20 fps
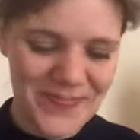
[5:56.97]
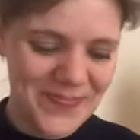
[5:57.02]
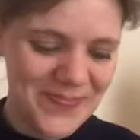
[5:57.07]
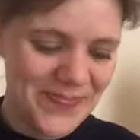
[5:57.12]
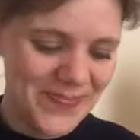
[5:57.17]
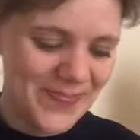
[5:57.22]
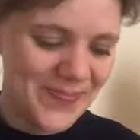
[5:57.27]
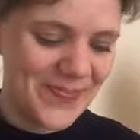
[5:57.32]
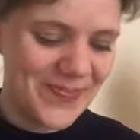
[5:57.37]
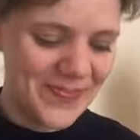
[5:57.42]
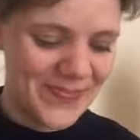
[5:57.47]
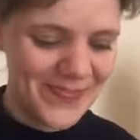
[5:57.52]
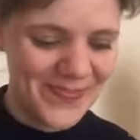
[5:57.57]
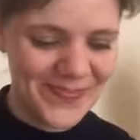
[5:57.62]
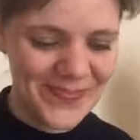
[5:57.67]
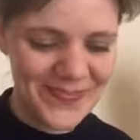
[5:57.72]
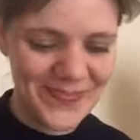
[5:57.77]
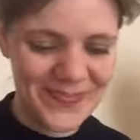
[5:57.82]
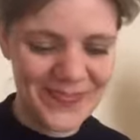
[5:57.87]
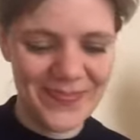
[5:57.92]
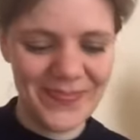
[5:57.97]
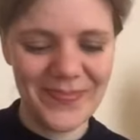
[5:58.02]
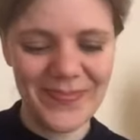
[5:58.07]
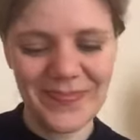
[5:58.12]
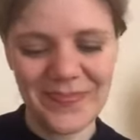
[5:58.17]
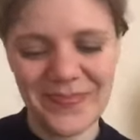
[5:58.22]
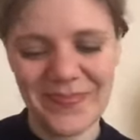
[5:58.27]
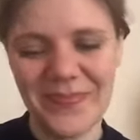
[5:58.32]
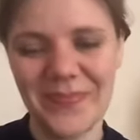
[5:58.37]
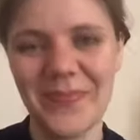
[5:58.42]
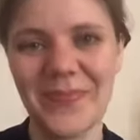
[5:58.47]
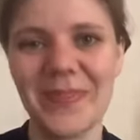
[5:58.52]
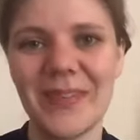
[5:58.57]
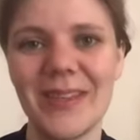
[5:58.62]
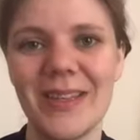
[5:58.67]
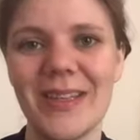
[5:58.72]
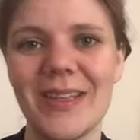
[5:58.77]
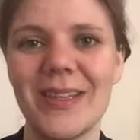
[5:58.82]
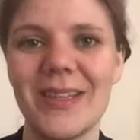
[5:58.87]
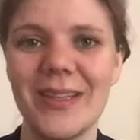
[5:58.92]

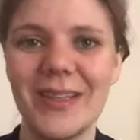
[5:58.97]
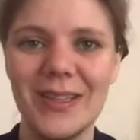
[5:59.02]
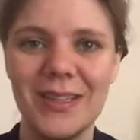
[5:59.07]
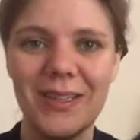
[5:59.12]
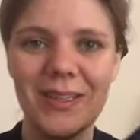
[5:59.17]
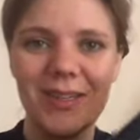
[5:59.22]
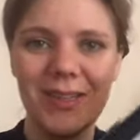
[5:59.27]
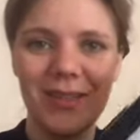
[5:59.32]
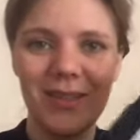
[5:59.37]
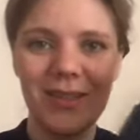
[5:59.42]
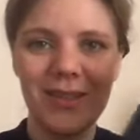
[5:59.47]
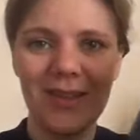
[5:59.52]
Nothing is said.